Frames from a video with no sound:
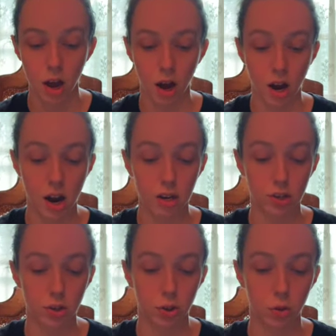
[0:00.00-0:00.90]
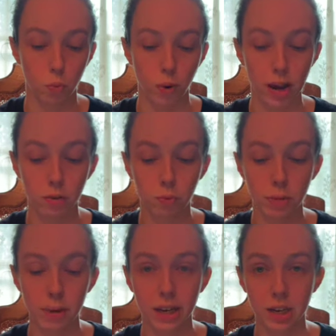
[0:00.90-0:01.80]
Uh, so when we
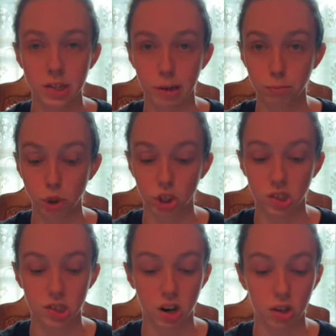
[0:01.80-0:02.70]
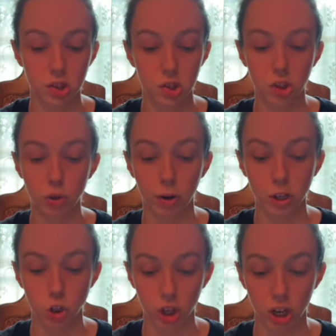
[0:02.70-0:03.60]
make assumptions on a
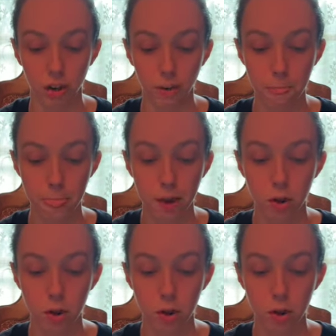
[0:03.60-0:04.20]
situation